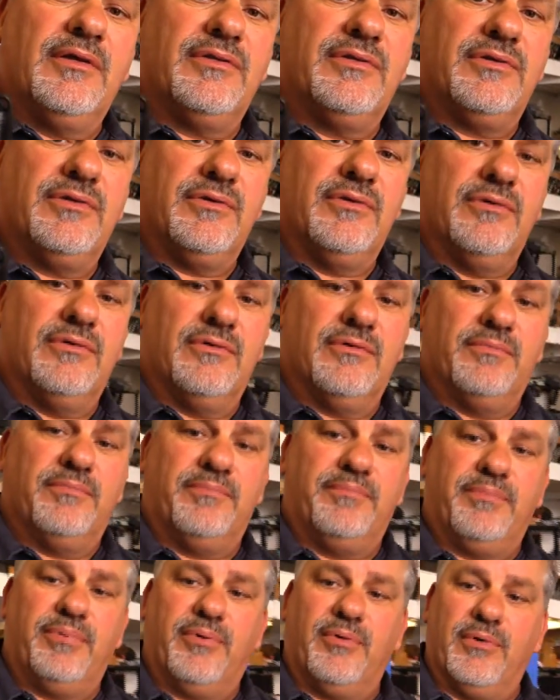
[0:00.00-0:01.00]
to
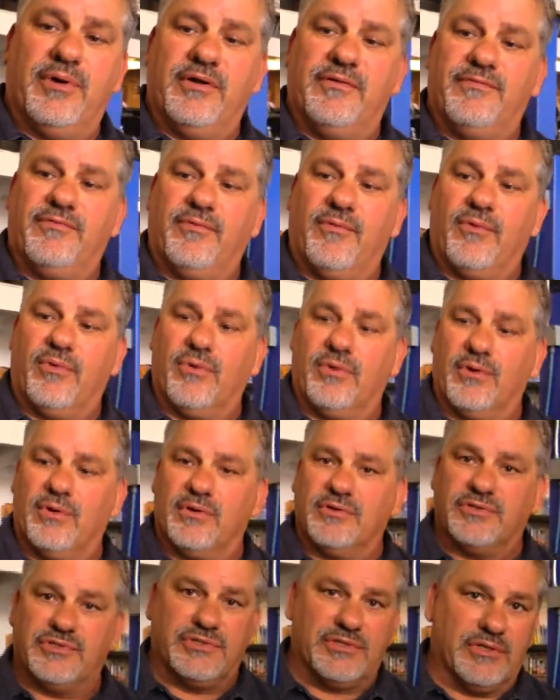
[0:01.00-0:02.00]

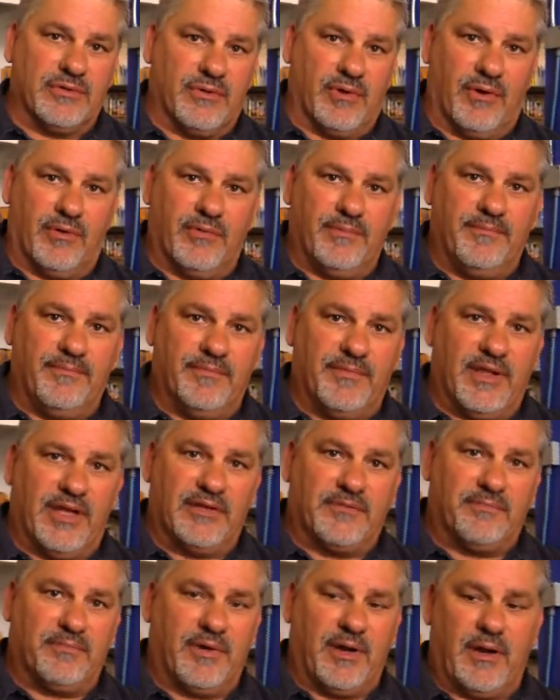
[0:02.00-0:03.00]
0.40.
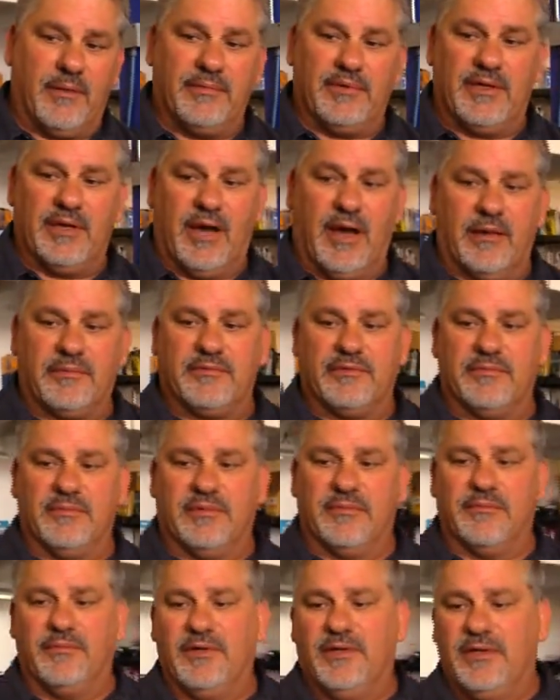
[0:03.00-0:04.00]
That's probably the
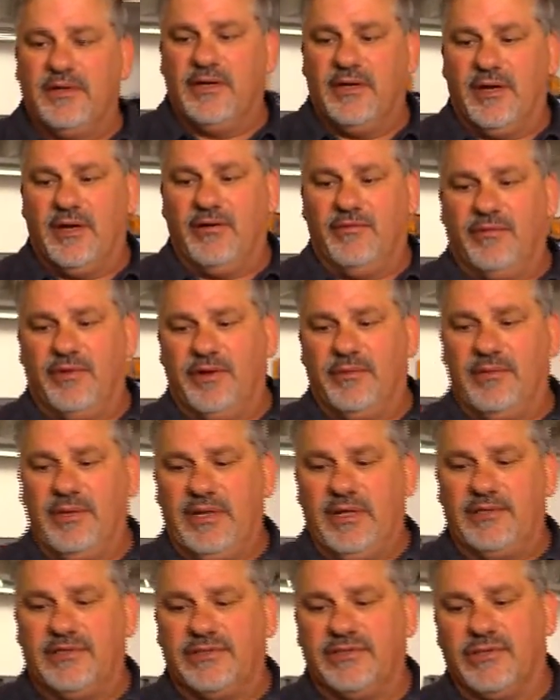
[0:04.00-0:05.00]
optimum of what it
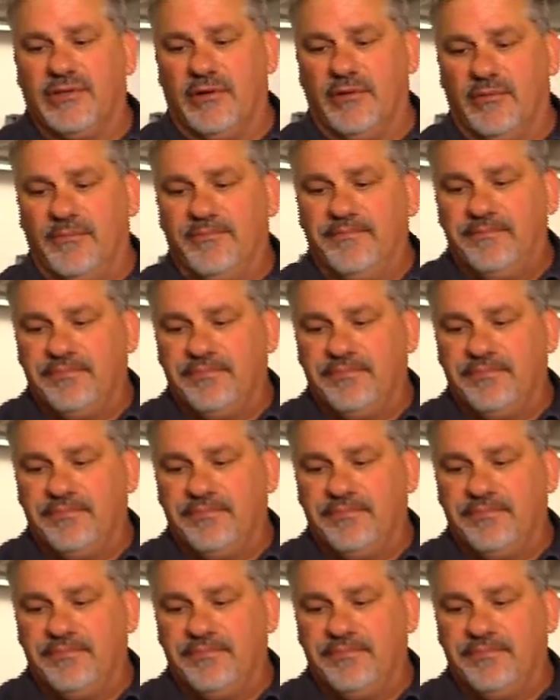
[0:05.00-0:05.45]
means. So